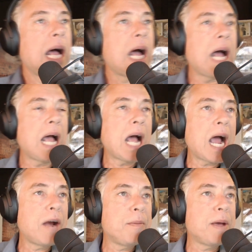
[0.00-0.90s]

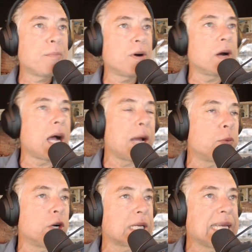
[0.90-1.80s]
I remember I
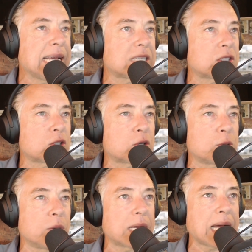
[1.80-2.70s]
worked next
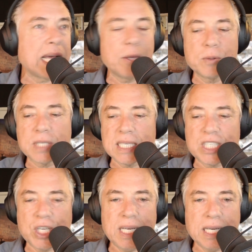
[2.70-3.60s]
to a guy who was a
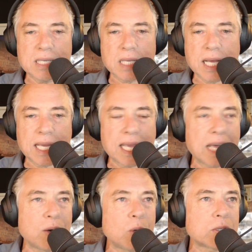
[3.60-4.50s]
genius. Like, he
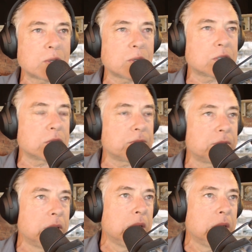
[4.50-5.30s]
had all sorts of